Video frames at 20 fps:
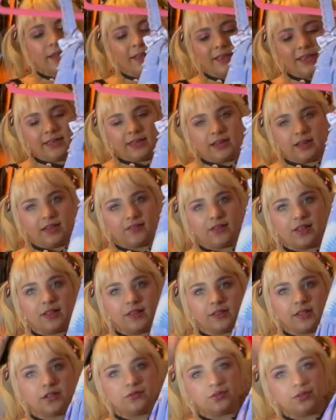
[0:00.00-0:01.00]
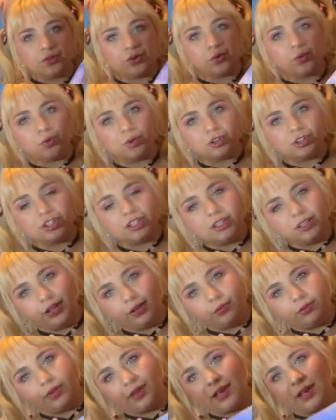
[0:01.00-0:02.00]
and I fell in love with the cord she did
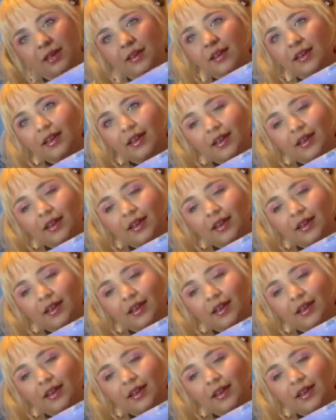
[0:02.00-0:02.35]
with it,